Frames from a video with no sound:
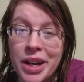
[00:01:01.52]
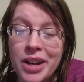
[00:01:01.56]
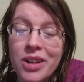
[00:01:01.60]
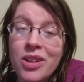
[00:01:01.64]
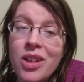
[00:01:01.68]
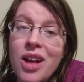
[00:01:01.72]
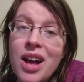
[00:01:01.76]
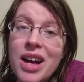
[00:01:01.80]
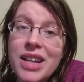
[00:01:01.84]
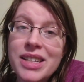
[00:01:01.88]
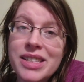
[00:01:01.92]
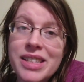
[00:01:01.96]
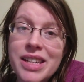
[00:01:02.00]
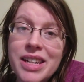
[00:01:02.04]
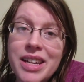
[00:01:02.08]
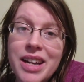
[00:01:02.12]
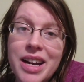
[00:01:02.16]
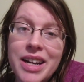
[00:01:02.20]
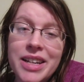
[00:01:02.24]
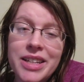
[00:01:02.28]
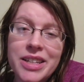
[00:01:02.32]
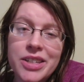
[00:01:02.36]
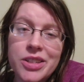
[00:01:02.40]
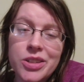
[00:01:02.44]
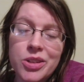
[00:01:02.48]
closet.
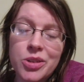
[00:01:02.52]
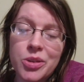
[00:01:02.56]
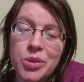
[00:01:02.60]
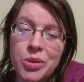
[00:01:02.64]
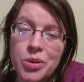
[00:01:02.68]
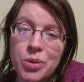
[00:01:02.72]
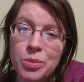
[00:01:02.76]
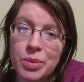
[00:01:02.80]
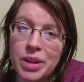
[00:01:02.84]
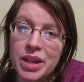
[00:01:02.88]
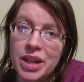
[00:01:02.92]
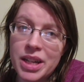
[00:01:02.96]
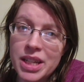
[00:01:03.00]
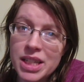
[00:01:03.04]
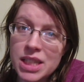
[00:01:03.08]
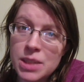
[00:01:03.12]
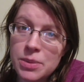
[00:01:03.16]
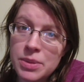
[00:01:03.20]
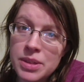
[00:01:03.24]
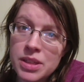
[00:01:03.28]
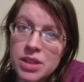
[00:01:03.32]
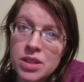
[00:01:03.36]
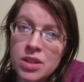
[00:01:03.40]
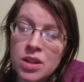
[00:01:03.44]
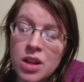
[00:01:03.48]
I need to go through my
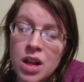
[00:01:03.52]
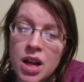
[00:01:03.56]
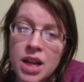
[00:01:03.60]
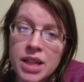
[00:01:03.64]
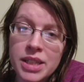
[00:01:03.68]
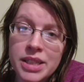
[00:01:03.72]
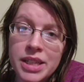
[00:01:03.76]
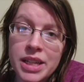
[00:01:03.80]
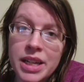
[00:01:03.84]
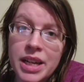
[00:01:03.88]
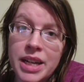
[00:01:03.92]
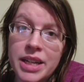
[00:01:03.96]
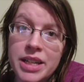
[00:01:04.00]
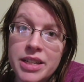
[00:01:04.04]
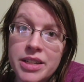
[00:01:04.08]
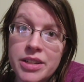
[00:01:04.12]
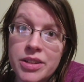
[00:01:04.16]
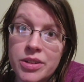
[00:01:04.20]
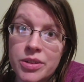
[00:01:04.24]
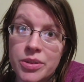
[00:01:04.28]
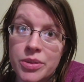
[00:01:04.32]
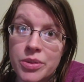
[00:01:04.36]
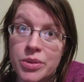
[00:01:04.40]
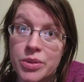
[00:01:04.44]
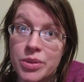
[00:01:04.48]
husband's closet. I need to
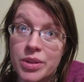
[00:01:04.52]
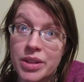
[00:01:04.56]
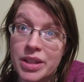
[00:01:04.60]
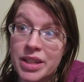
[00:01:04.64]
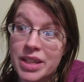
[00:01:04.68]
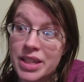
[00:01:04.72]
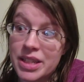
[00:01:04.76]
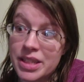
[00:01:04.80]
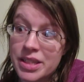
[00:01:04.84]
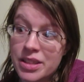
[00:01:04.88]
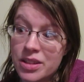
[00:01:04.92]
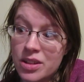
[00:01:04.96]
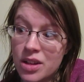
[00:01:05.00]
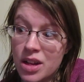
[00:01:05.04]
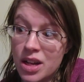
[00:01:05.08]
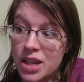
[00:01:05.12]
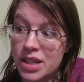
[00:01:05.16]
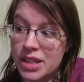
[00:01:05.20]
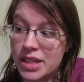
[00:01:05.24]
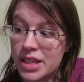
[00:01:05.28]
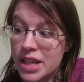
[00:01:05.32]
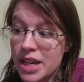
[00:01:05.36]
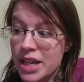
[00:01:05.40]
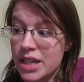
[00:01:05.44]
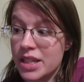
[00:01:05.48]
go through the kids'
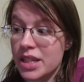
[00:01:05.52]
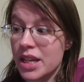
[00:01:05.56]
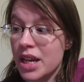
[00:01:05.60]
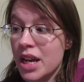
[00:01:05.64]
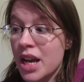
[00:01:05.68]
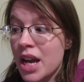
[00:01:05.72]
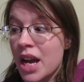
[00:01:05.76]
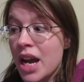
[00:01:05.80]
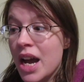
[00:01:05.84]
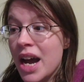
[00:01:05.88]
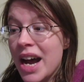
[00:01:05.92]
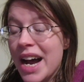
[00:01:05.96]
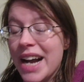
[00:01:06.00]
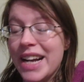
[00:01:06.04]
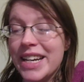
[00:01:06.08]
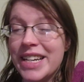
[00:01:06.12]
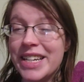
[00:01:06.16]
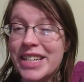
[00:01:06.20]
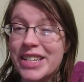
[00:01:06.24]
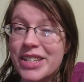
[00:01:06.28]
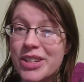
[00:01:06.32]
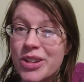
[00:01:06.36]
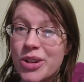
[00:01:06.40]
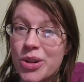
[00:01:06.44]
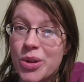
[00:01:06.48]
closet. I
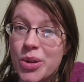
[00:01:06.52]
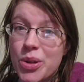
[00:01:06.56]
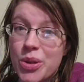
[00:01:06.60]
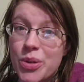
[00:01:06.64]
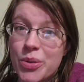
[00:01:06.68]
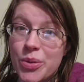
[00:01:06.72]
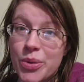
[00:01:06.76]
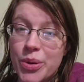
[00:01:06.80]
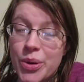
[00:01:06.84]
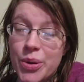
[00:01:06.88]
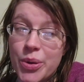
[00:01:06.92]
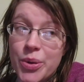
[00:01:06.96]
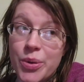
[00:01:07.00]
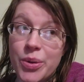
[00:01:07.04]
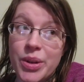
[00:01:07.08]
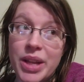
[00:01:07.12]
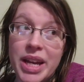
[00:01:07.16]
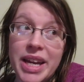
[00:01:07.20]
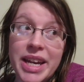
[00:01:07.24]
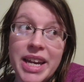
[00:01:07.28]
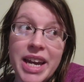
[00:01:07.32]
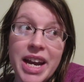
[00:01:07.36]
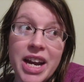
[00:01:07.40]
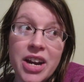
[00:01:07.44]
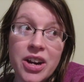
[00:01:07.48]
need to go through
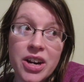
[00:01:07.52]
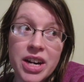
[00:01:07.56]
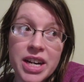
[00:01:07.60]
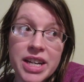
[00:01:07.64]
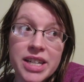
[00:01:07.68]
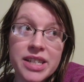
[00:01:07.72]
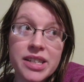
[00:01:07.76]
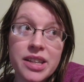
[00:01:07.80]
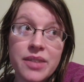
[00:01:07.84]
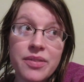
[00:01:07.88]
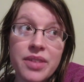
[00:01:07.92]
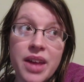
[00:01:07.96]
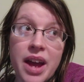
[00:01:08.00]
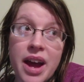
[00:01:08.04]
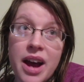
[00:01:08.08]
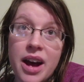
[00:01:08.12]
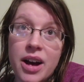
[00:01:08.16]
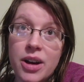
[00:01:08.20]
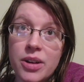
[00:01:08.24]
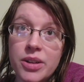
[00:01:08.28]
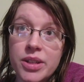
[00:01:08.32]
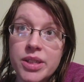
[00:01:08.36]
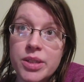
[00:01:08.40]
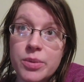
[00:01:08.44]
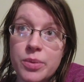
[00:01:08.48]
like areas of the
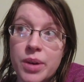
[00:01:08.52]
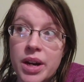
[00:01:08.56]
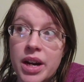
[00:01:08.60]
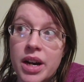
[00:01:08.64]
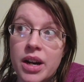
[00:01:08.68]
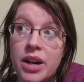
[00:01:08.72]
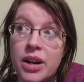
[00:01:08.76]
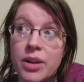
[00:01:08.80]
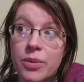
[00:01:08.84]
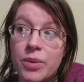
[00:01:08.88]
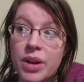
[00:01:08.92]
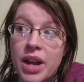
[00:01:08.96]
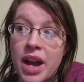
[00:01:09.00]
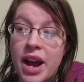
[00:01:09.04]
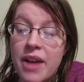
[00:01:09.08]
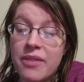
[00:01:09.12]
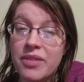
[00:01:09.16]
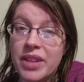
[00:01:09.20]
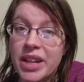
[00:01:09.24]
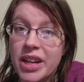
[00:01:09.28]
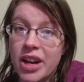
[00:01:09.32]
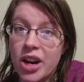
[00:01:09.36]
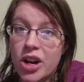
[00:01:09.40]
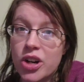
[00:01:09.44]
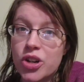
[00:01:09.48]
house where we have
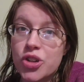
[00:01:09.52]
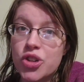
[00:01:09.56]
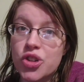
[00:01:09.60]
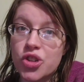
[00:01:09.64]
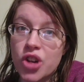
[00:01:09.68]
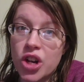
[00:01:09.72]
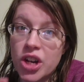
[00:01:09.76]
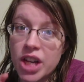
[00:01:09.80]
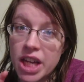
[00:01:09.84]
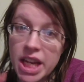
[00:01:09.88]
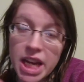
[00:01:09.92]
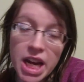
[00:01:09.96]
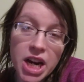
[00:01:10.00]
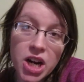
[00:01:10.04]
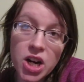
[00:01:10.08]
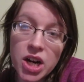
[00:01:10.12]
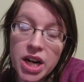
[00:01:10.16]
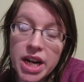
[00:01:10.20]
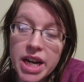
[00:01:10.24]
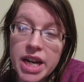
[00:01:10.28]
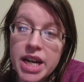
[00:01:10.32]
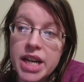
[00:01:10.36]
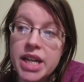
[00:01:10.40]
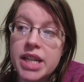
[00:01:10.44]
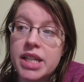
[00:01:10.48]
like our drunk
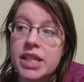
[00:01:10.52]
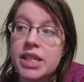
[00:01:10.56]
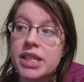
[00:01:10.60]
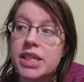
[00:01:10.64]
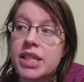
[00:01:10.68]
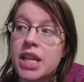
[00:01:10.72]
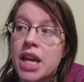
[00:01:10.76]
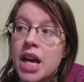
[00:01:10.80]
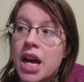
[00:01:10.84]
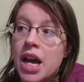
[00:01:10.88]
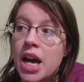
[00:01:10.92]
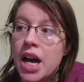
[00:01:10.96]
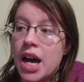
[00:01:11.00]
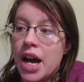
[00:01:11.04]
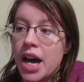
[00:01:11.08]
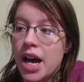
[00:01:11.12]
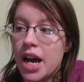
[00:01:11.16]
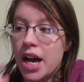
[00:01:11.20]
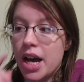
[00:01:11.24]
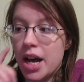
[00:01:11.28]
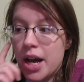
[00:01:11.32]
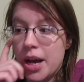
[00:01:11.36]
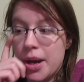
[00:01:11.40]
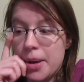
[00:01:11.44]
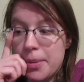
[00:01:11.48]
areas.
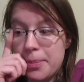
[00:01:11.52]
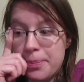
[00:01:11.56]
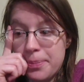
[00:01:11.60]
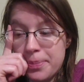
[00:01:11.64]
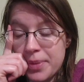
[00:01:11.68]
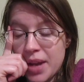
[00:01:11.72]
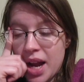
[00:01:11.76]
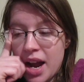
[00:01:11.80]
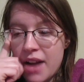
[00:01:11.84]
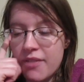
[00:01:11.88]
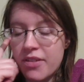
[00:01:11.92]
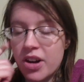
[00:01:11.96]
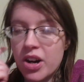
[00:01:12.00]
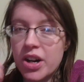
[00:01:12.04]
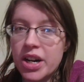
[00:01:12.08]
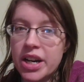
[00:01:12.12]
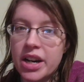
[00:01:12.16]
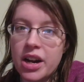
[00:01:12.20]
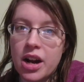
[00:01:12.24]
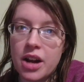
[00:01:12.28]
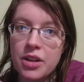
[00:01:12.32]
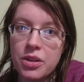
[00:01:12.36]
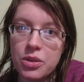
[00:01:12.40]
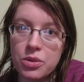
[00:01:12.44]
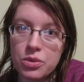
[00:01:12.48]
Um, I've already
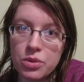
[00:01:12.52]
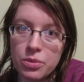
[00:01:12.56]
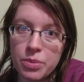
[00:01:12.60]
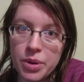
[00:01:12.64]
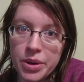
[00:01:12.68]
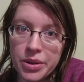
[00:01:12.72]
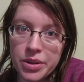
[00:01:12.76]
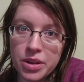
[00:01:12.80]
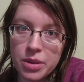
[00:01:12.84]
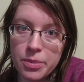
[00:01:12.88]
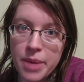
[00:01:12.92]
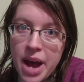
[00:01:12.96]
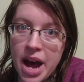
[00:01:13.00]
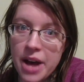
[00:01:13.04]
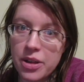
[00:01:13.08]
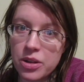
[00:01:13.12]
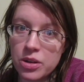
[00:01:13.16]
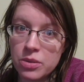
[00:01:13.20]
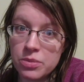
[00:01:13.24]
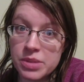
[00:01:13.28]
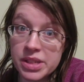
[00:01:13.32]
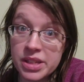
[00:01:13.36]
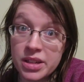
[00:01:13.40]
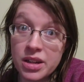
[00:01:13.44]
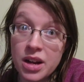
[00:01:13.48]
gone through both the
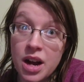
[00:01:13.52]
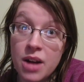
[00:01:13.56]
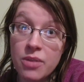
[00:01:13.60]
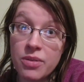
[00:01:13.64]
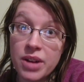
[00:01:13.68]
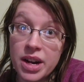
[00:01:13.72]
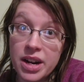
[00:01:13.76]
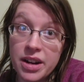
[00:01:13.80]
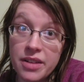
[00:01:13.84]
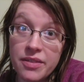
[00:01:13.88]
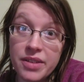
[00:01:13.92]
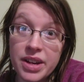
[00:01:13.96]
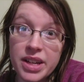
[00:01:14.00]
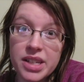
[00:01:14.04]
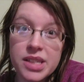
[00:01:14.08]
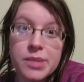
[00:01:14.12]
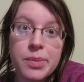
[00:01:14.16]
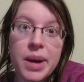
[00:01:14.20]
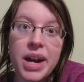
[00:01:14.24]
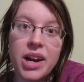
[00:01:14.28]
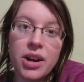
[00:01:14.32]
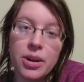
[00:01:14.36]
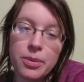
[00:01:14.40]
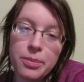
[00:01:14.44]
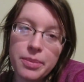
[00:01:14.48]
bathrooms and got rid of
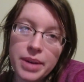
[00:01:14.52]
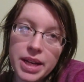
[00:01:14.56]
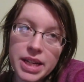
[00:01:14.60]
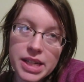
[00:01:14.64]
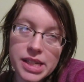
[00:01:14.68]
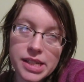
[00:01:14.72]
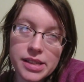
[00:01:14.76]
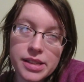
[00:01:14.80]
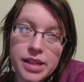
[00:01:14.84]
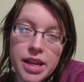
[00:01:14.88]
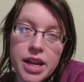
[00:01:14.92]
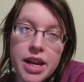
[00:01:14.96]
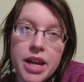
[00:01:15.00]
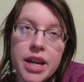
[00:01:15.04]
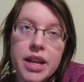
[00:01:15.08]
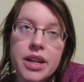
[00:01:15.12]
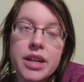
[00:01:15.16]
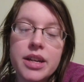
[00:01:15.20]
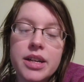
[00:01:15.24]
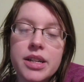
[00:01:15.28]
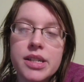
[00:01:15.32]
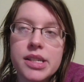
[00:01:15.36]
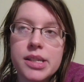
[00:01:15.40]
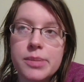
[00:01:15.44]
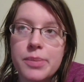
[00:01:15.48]
expired medicine,
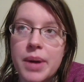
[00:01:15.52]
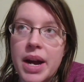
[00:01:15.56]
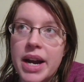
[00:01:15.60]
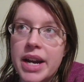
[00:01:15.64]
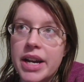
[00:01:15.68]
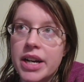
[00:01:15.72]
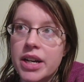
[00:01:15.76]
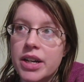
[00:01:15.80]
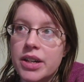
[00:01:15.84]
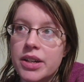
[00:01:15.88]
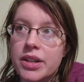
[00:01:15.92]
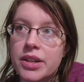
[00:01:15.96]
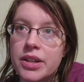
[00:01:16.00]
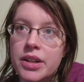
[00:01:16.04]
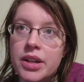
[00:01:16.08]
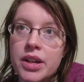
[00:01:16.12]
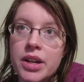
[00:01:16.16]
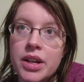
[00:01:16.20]
expired,